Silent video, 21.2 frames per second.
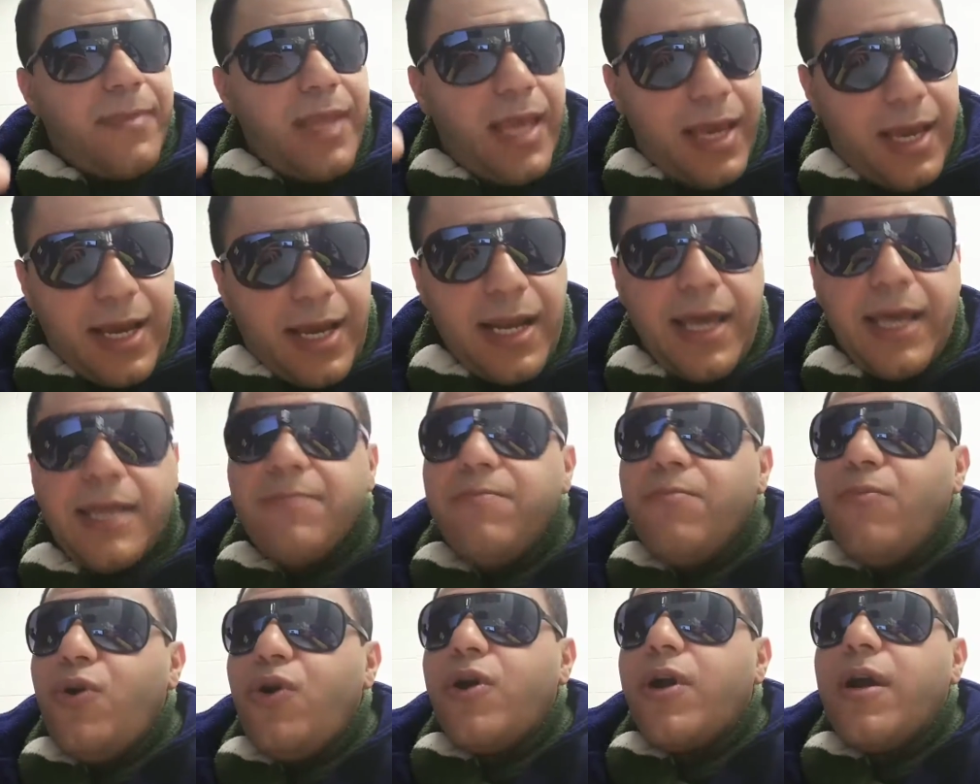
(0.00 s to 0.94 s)
It clicked
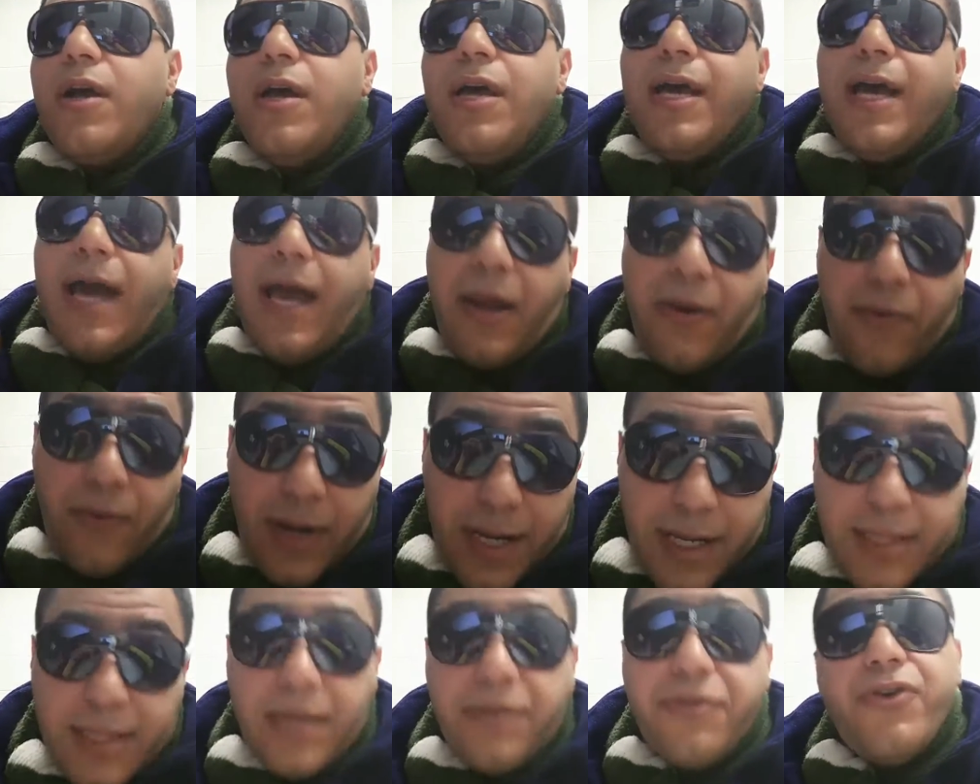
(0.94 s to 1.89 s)
more. I read
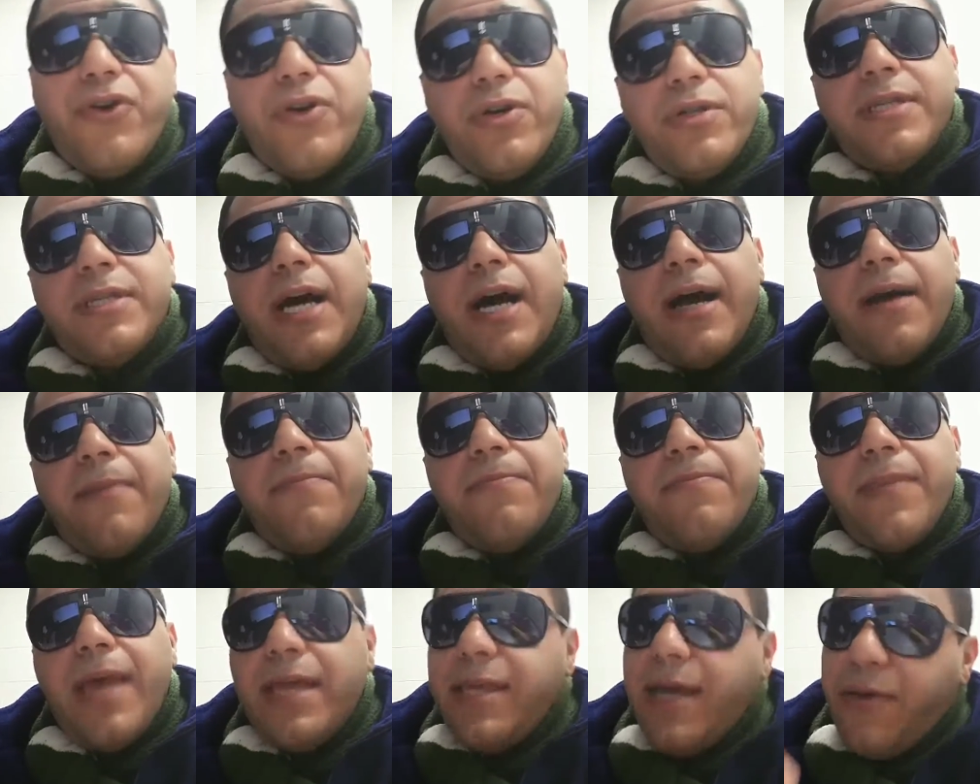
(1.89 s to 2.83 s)
it the third time,
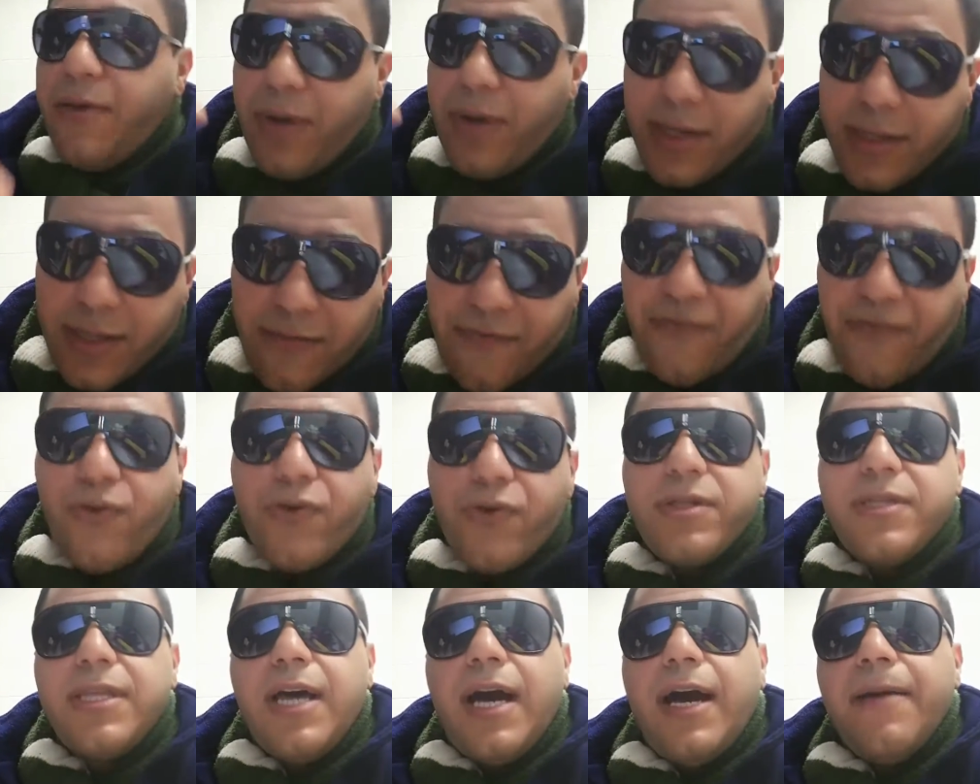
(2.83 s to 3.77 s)
and I read it the
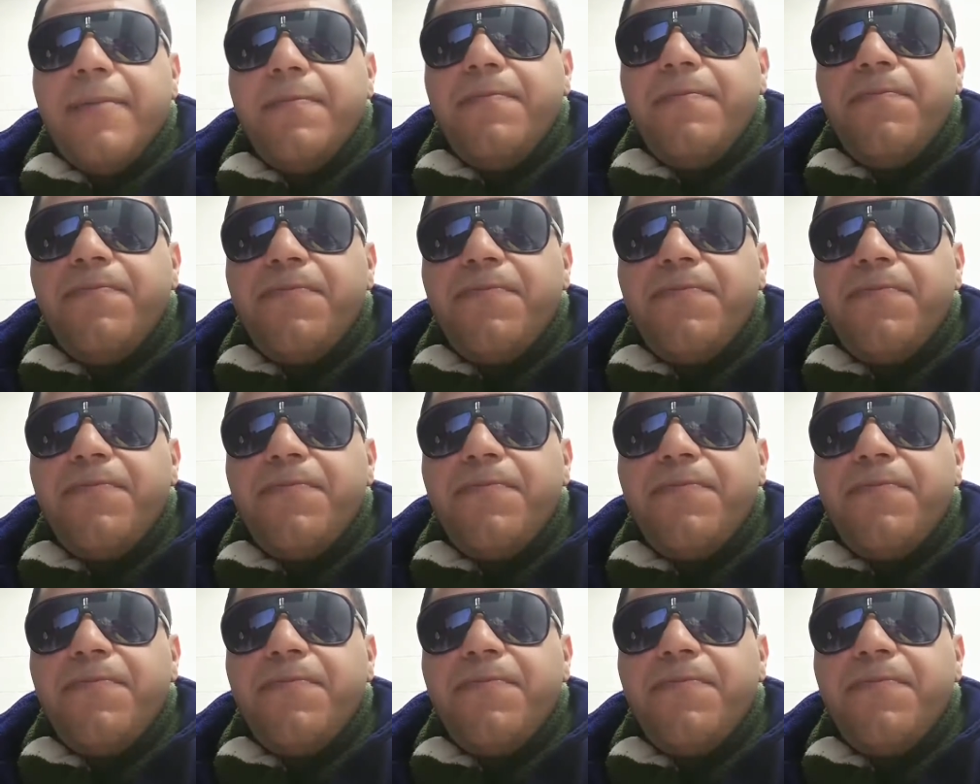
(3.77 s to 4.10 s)
fourth time.